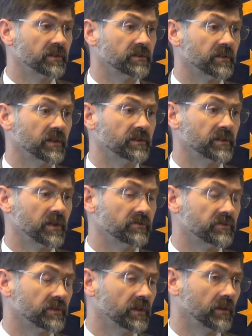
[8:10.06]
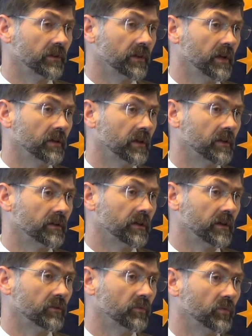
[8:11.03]
is, is an interesting thing that,
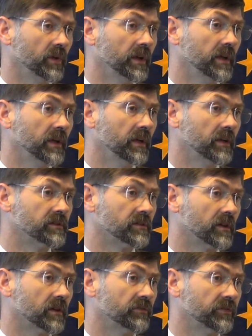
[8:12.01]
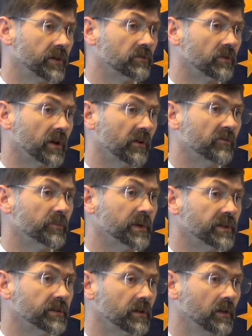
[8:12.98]
that we as a federal
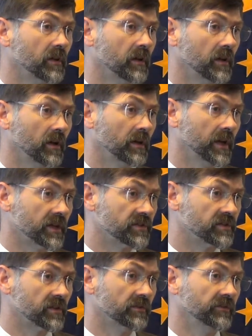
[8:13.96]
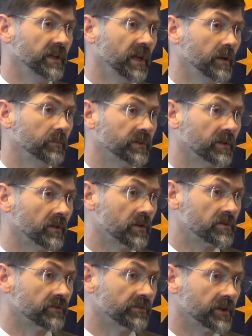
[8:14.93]
government, uh, not just the VA, but the
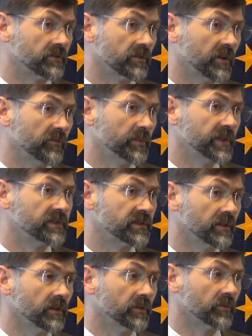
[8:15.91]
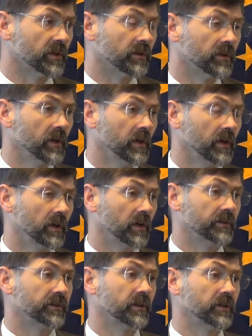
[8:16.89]
larger federal government is dealing with. And
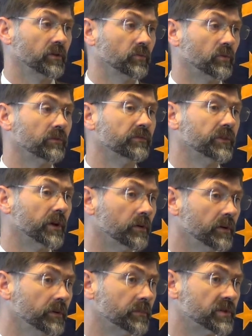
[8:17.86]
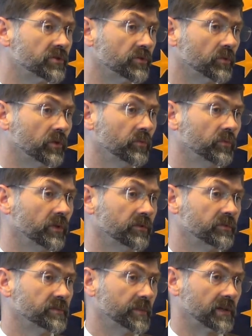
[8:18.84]
I'll tell you, we're very mature with
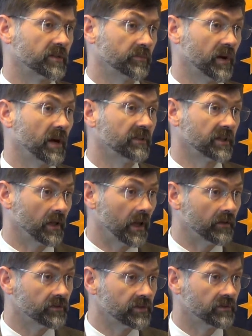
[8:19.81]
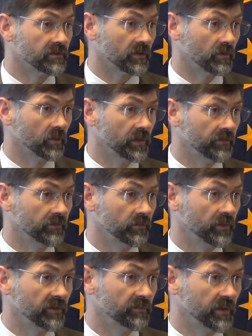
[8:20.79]
respect to private clouds. So we've,
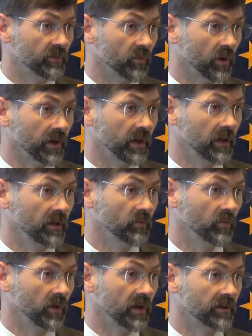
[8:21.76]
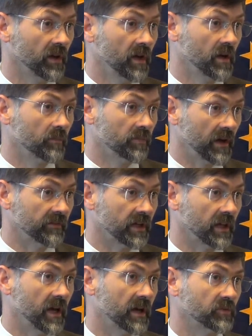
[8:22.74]
we've been working with private
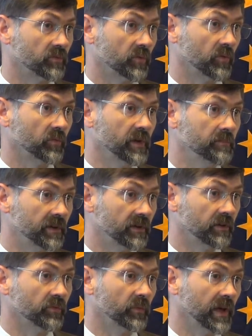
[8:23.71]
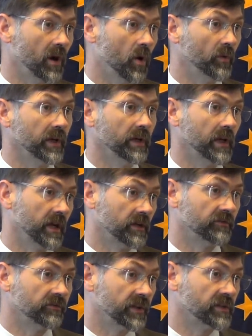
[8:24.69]
clouds where we build, we own it, and
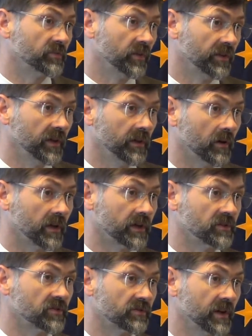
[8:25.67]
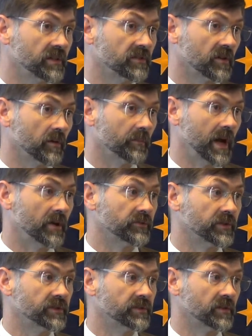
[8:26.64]
it fits within our constraints and our
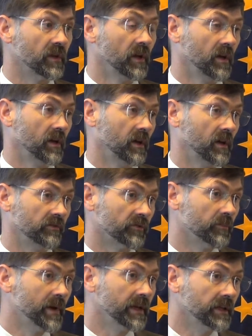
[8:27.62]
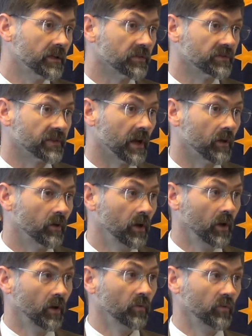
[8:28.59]
boundaries uh, for many years now.
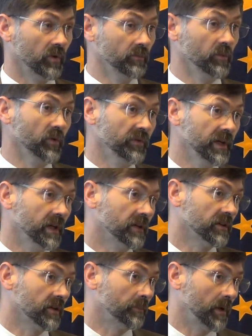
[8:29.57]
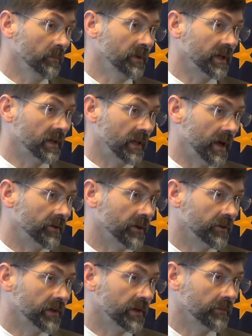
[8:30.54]
We're moving into the public cloud
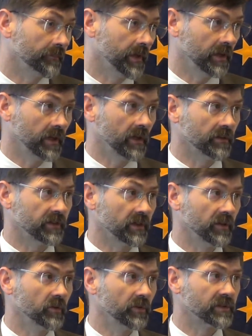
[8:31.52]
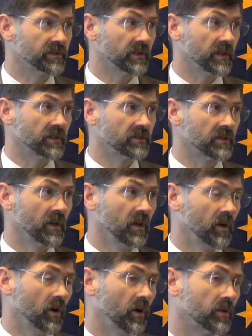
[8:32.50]
area, and, and I'll tell you, it's, it's
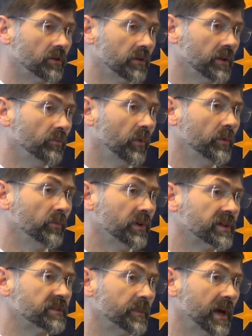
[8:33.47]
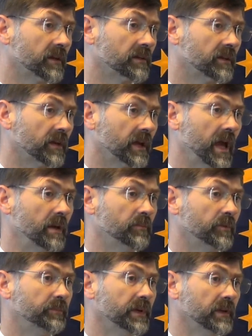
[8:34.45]
harder than one would expect. The
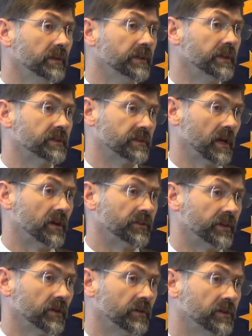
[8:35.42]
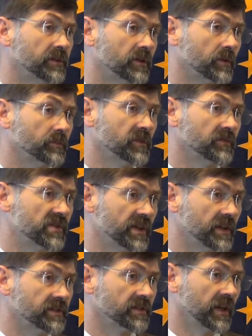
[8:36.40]
capability is out there in terms of
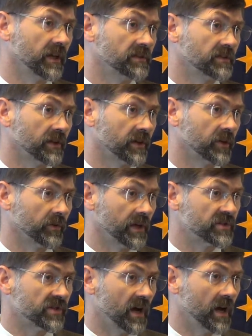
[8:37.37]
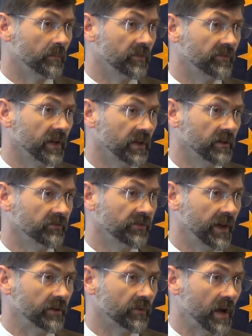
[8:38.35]
GSA has done a great job of getting
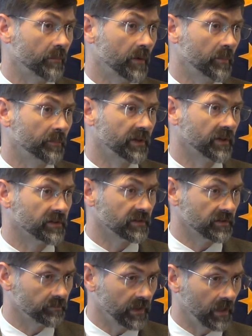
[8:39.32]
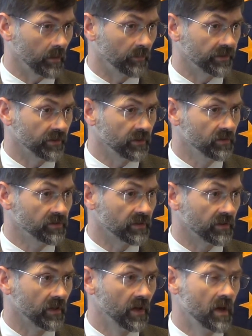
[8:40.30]
FedRAMP up and us being able to use
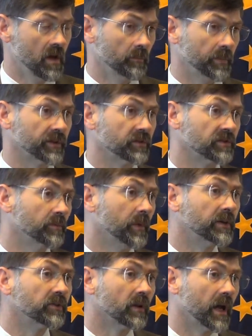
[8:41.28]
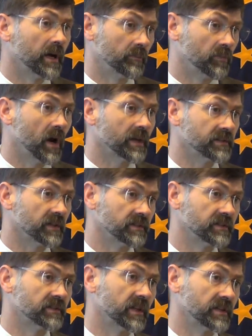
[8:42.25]
it, but there's some underlying
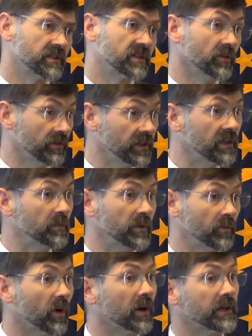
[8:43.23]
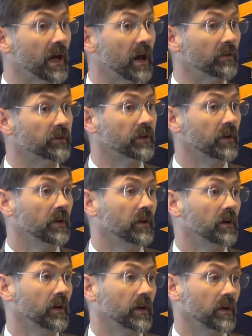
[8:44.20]
processes that still need to be worked out.
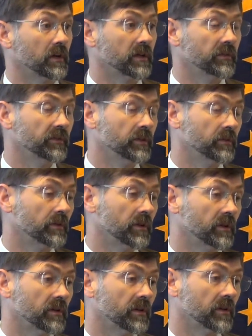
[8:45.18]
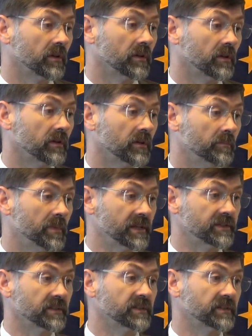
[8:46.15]
And I'll give you the, the, the
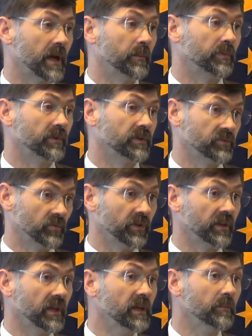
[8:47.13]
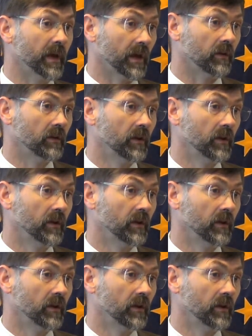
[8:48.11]
best example is with email.